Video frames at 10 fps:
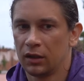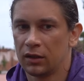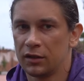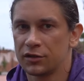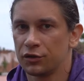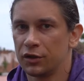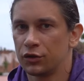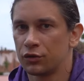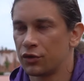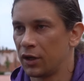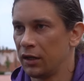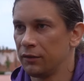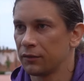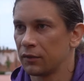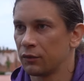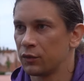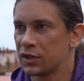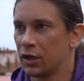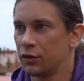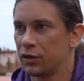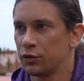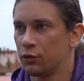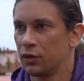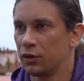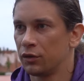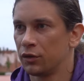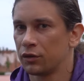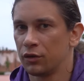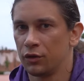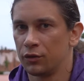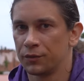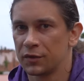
At least you need to try. Without it, you will not know.